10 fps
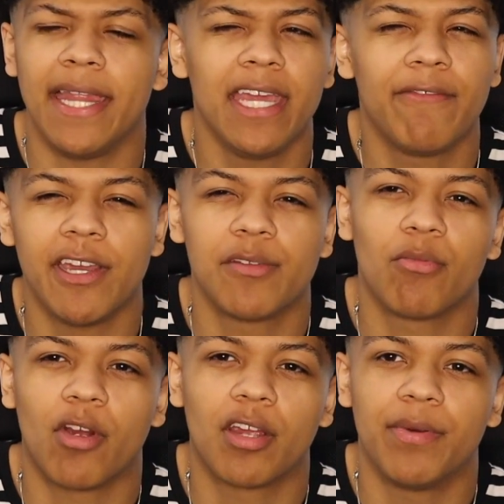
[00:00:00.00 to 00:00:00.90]
I think
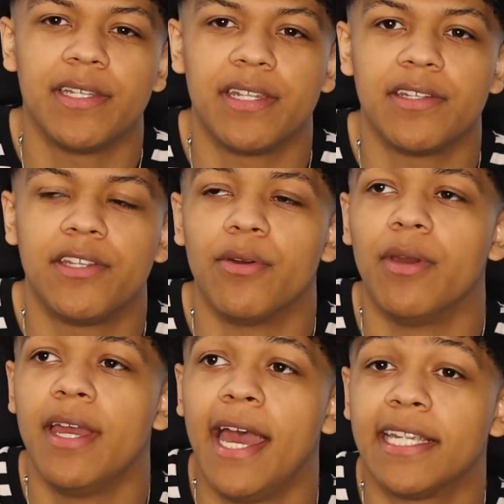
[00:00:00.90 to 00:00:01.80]
Facebook Marketplace does
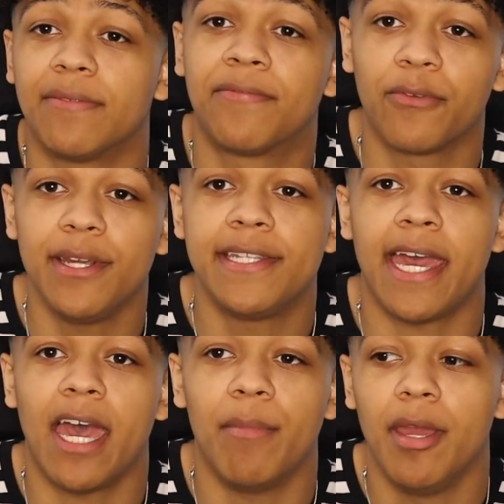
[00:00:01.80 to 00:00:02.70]
too. Has a free
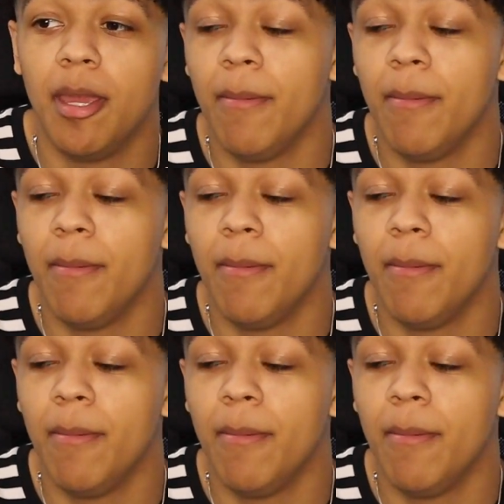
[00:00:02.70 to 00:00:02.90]
tab.